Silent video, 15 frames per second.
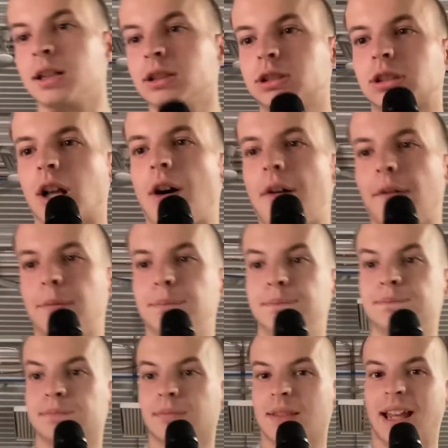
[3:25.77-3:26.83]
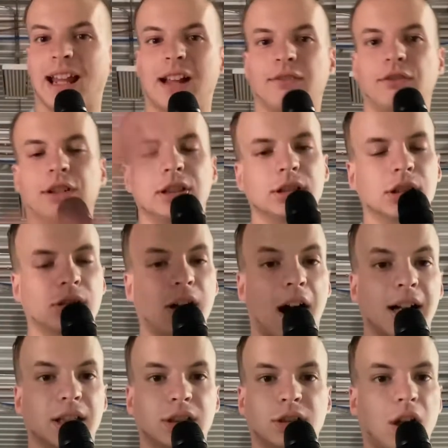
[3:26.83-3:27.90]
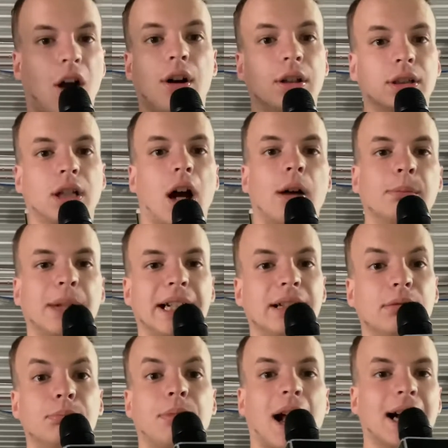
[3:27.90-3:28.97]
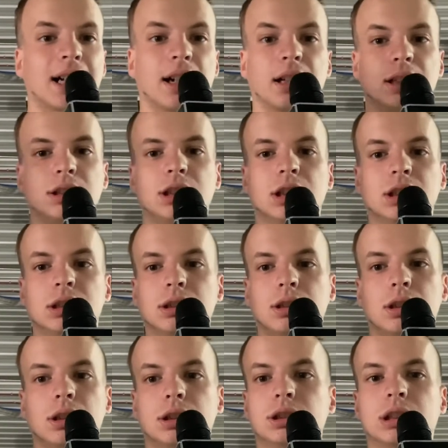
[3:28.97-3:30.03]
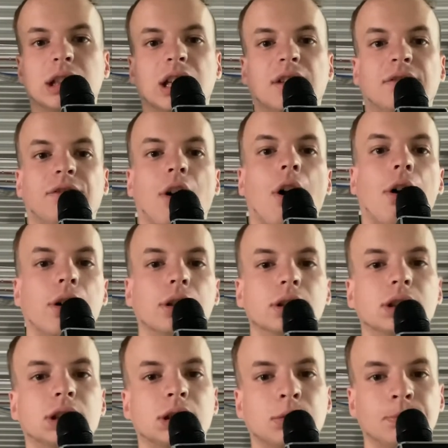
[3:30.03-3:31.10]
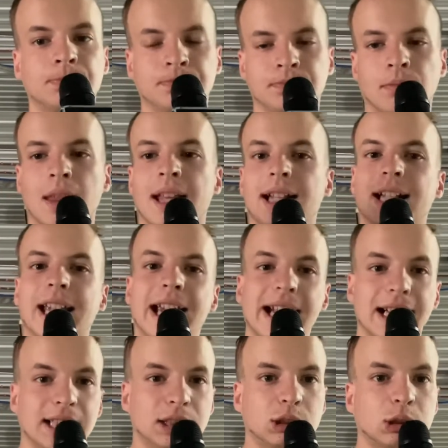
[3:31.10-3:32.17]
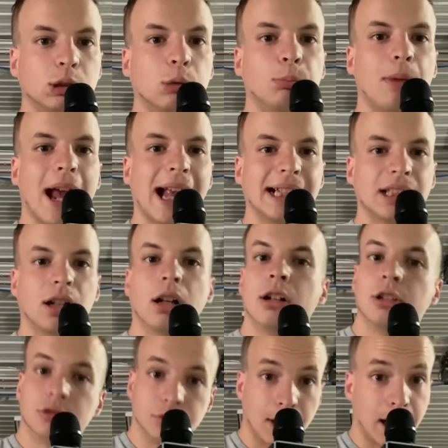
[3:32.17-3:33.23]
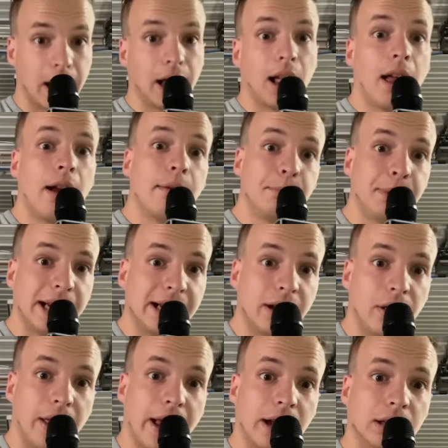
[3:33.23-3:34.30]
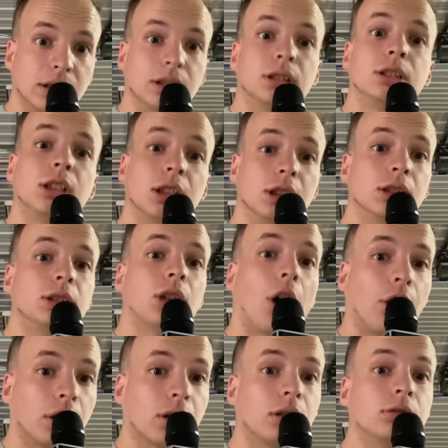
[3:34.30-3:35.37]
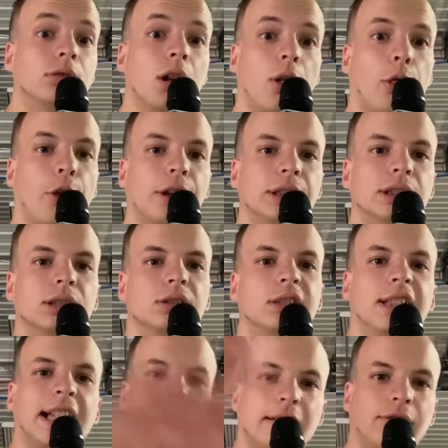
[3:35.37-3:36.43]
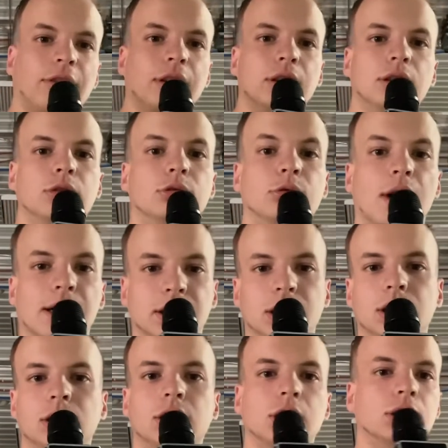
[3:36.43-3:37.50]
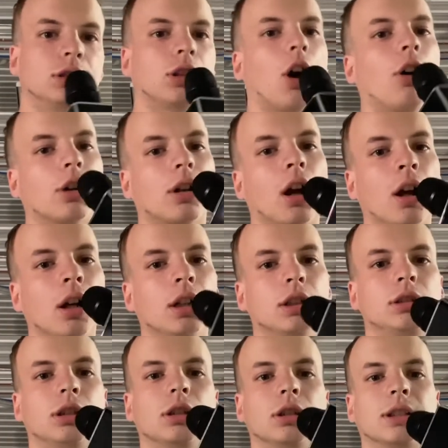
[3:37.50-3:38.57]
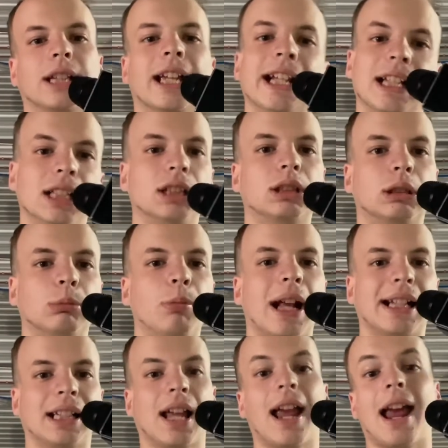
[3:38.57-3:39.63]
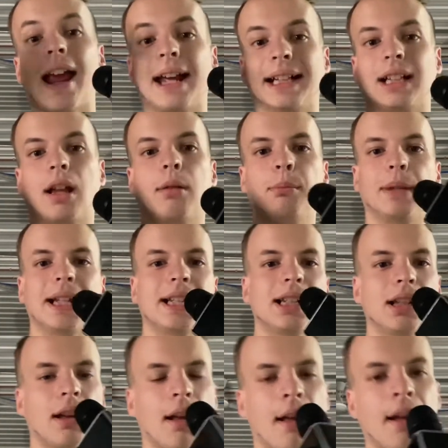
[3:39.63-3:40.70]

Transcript: So if you guys are coming back to Falls, Kingsman will be there to talk with you if you want to talk to Kingsman and me